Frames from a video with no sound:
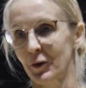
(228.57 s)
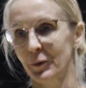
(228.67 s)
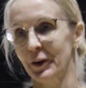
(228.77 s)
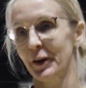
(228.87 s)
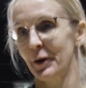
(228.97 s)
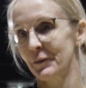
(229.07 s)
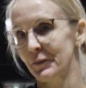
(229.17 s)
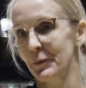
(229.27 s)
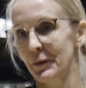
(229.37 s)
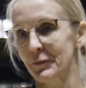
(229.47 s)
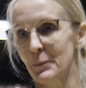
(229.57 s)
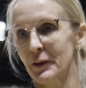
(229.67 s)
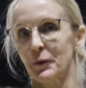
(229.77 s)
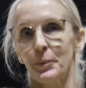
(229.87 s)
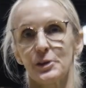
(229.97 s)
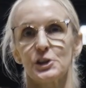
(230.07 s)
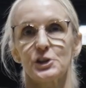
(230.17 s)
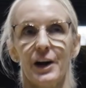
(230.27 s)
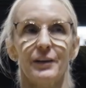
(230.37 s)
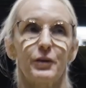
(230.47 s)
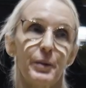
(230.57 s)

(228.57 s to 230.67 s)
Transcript: So, you know, if you if you miss a bunch of shots,